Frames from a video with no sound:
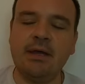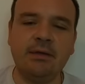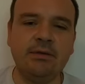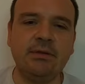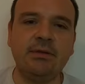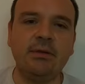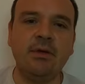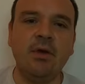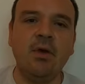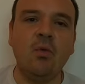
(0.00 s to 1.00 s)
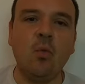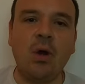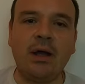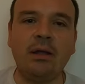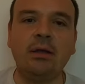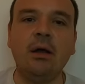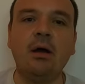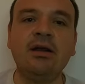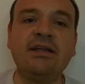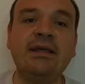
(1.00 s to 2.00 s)
And while
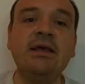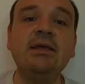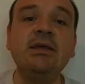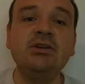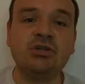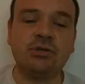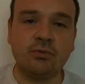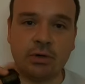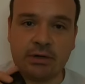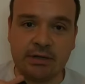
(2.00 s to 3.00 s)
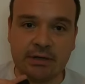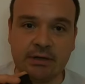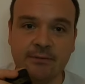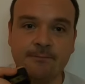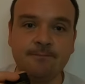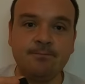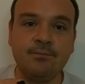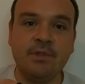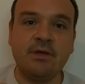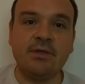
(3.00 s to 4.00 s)
on KE Jetronic,
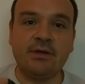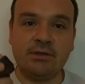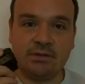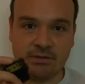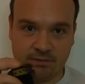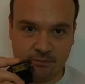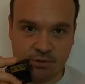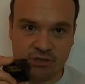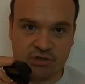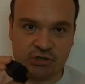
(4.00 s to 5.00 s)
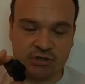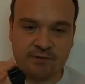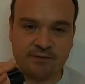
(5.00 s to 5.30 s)
that pressure